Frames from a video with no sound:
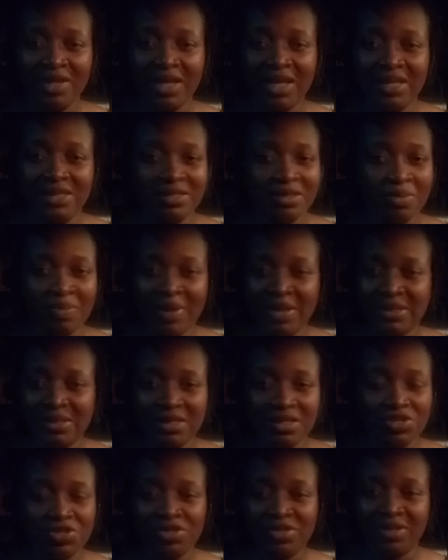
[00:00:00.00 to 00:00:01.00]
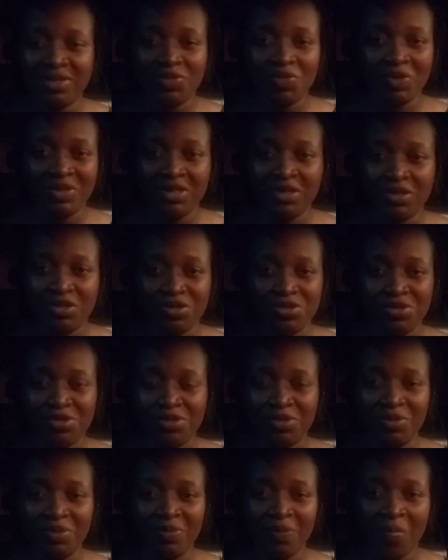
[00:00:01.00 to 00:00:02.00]
It's the best thing Jesus wants us to
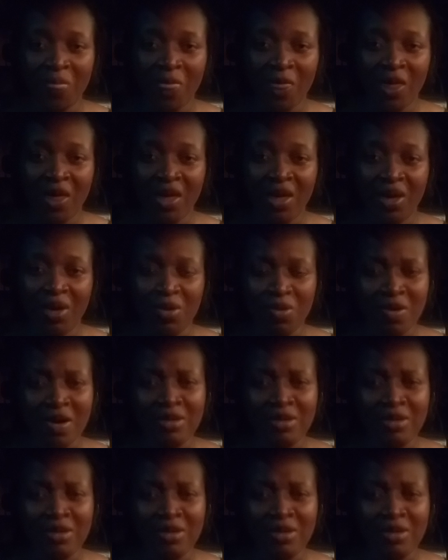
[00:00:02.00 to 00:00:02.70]
do. Go